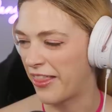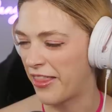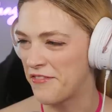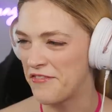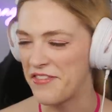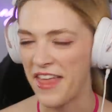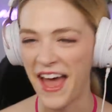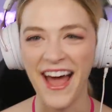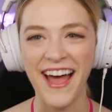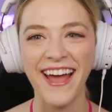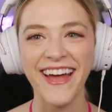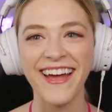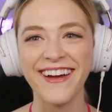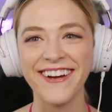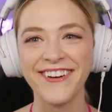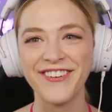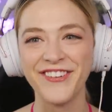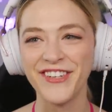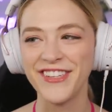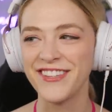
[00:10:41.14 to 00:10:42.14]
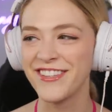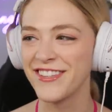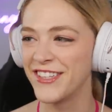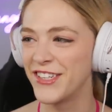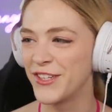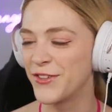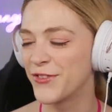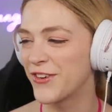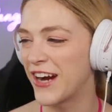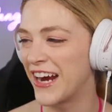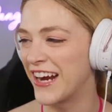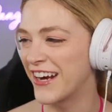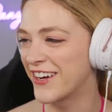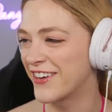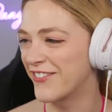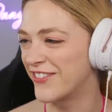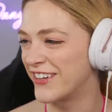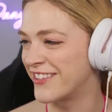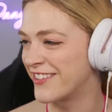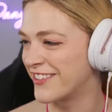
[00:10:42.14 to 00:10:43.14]
I love that. One's a little
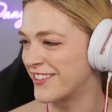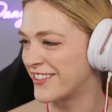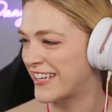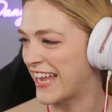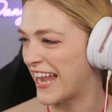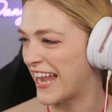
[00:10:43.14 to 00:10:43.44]
writer, one's a little